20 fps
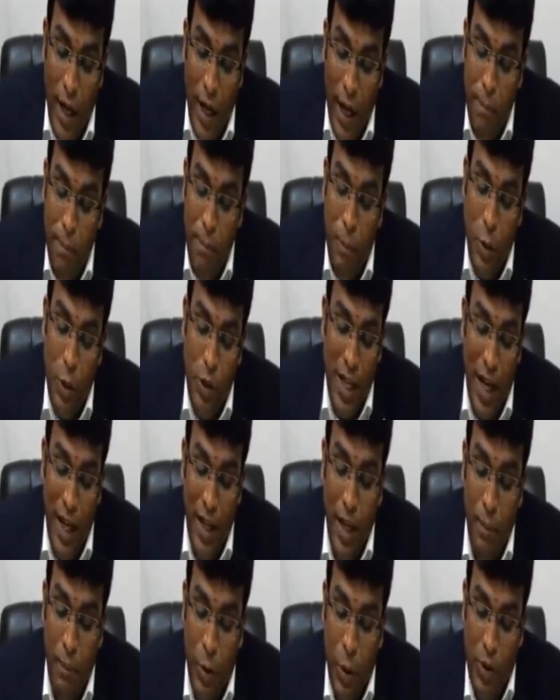inputs and
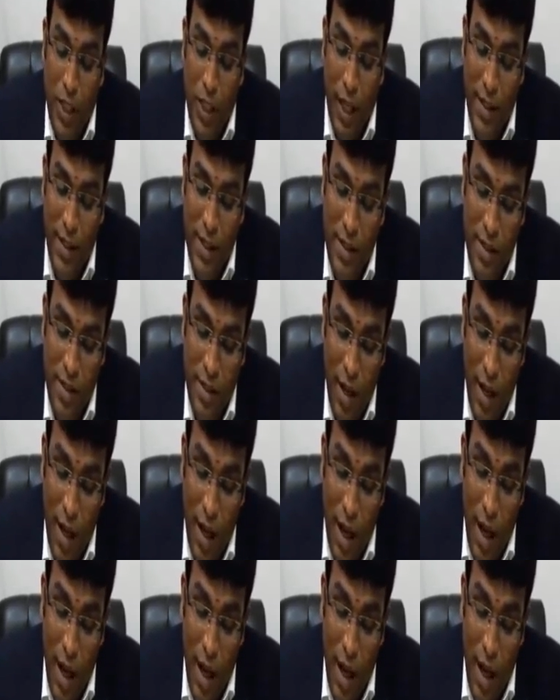input service